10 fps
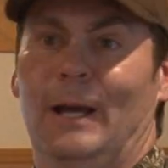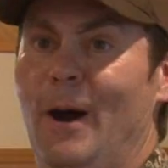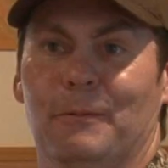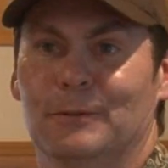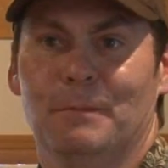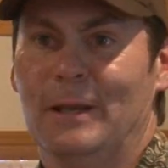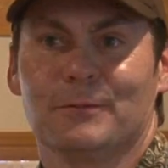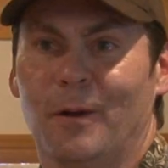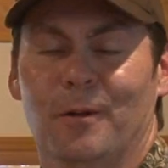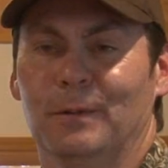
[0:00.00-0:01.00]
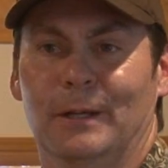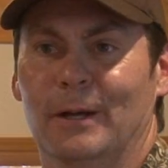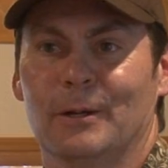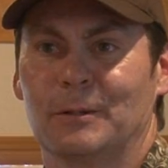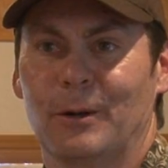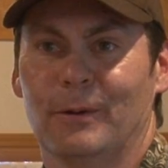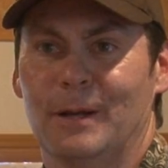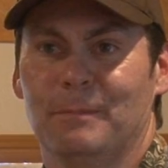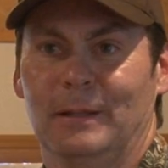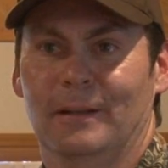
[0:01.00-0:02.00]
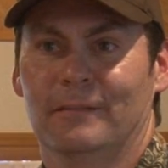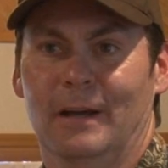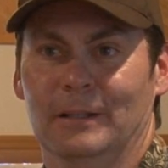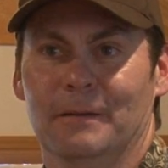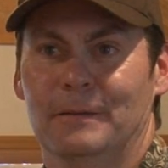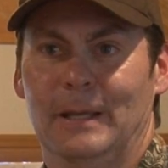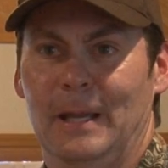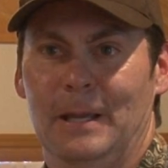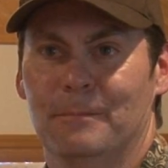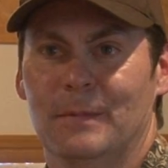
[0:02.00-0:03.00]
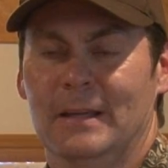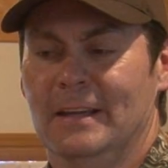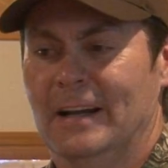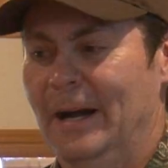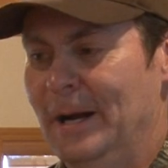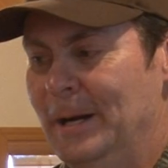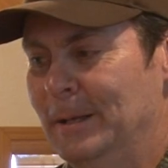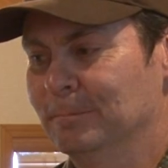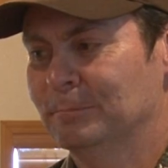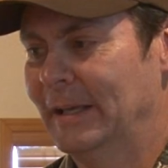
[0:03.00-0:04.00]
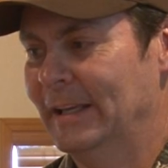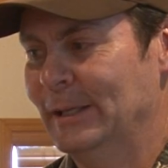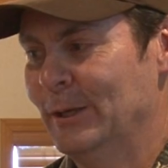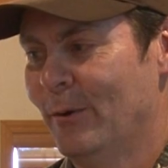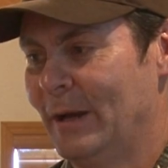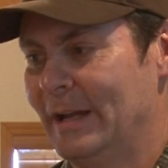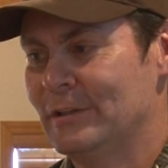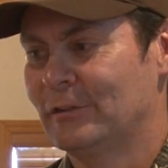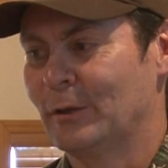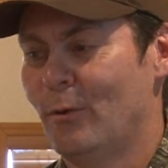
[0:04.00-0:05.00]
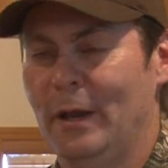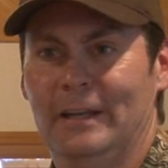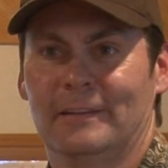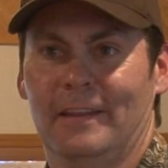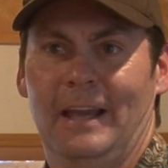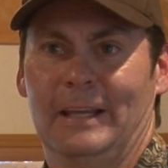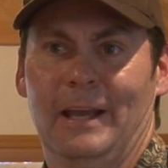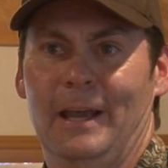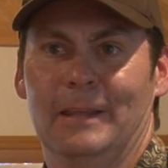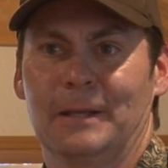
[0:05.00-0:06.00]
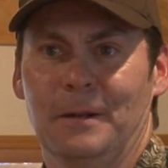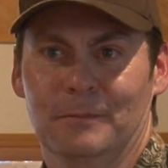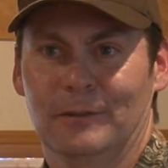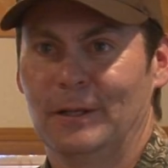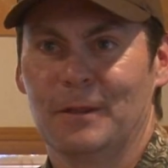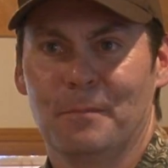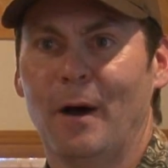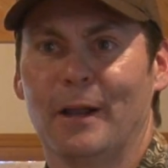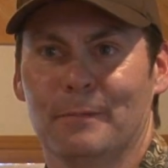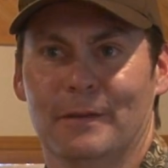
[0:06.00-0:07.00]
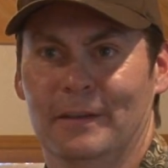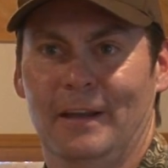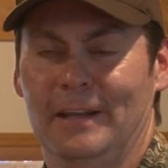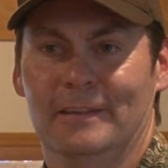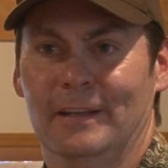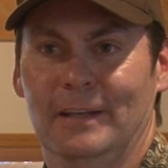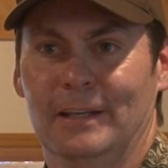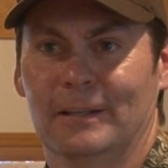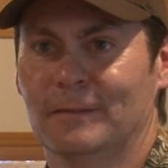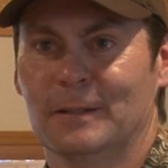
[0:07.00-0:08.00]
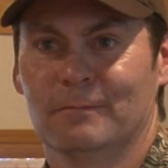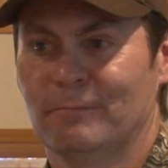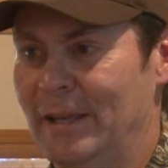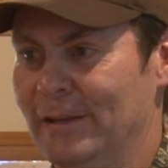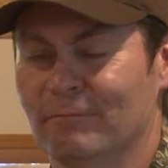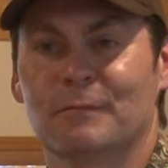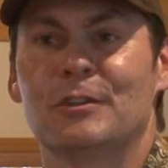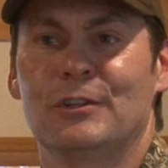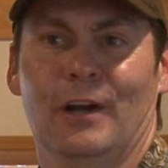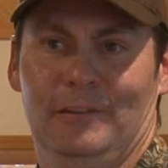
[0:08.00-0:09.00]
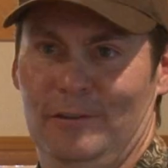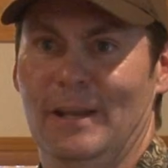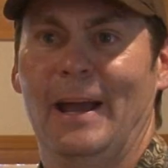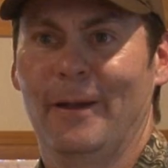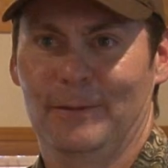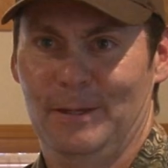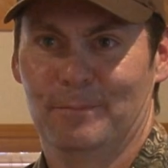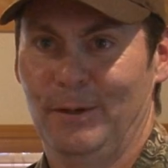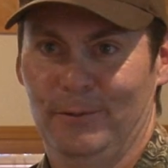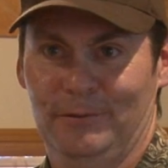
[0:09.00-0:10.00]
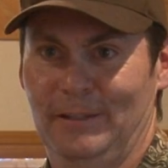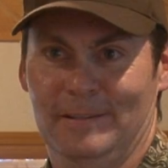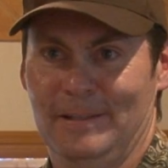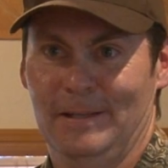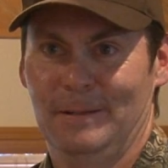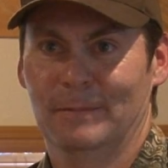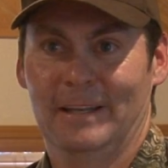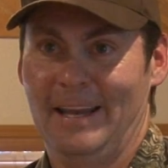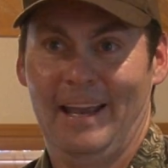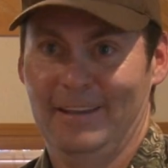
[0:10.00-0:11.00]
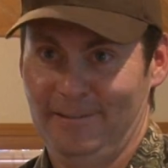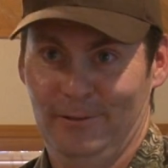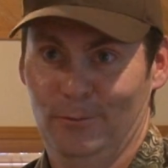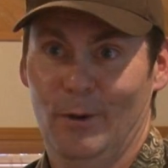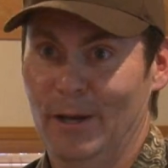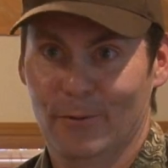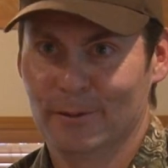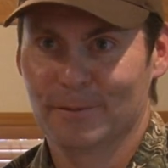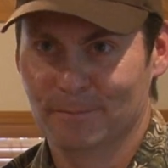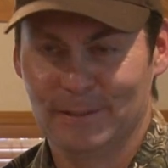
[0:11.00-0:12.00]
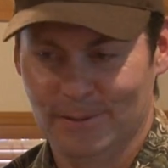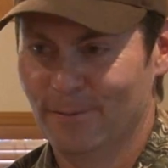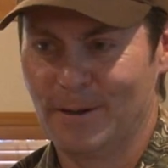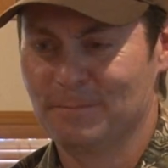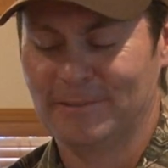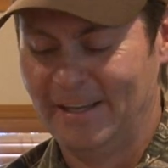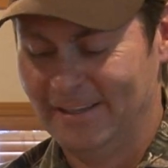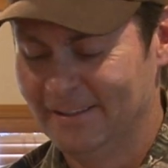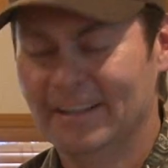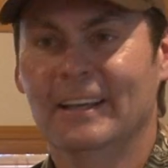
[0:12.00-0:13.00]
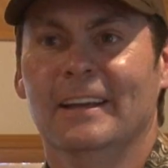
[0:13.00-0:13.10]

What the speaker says: Now, I was a baseball player growing up. I loved the game, you know, and I just equate it to that guy that comes in the bottom of the ninth inning and shuts down the opposing team and has his way with them. You know what I'm saying?